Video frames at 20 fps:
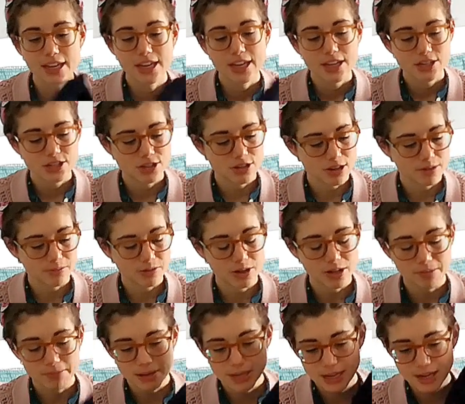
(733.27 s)
So I'm gonna
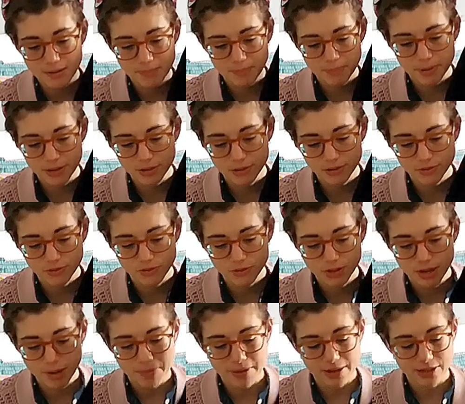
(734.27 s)
make a pair of Luna
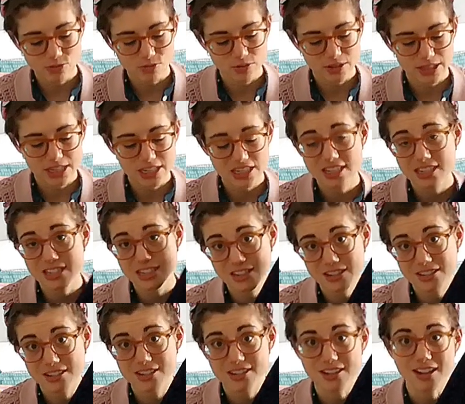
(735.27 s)
pants with this
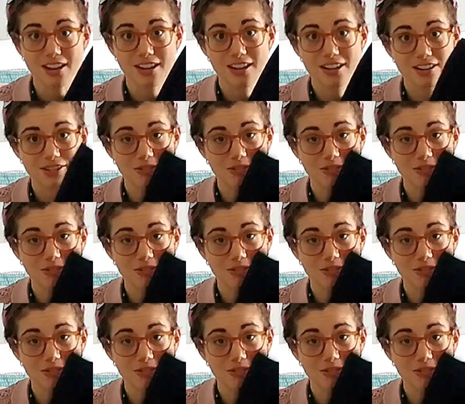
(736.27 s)
seersucker,